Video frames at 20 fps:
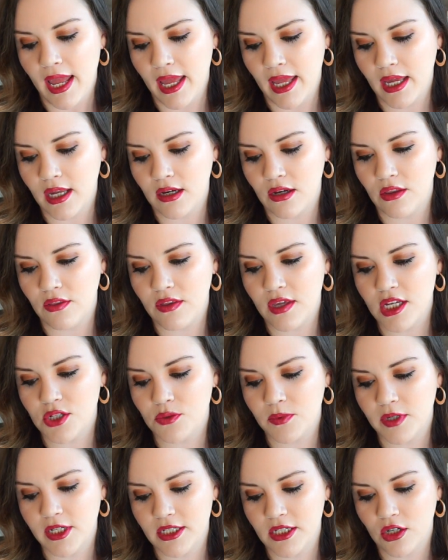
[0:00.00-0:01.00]
And
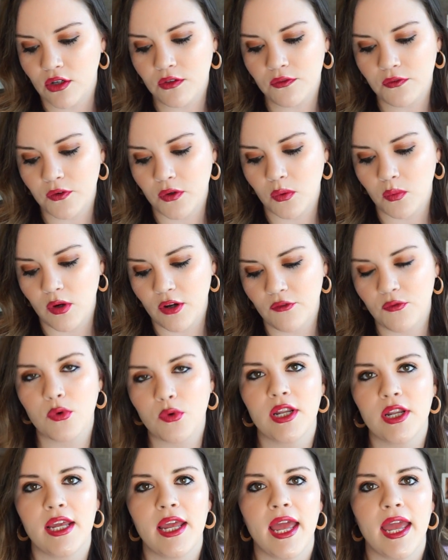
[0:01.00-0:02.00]
these retailed for
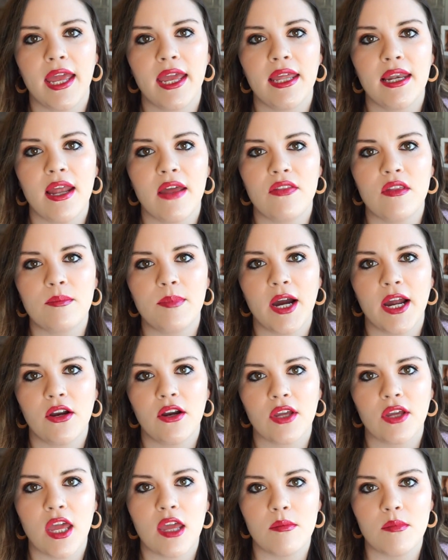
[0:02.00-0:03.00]
$148, and the
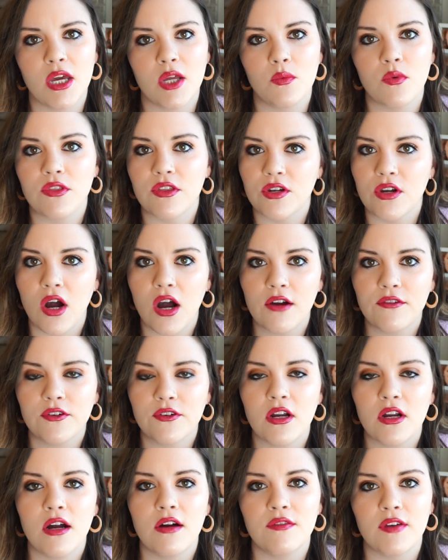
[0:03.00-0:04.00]
buyer came in with an offer of